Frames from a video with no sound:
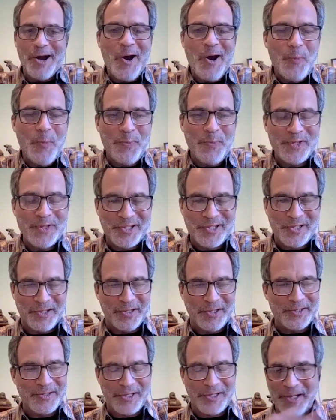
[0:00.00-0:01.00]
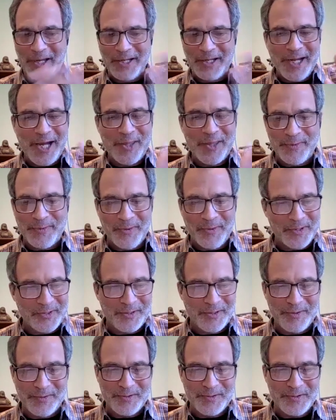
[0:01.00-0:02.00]
hope is Katherine
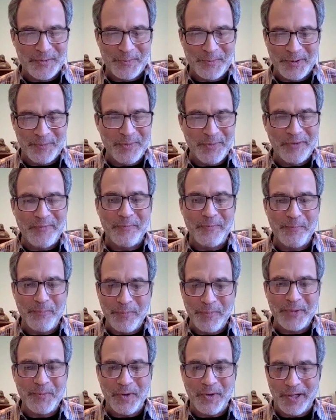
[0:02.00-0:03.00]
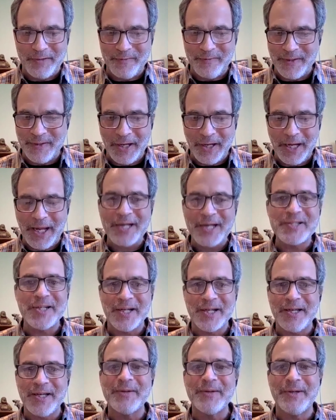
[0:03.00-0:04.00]
also used the word midwife, and I actually
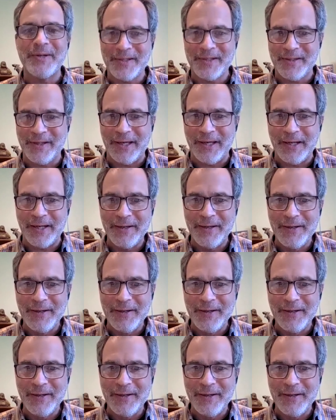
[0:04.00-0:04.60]
kind of like that.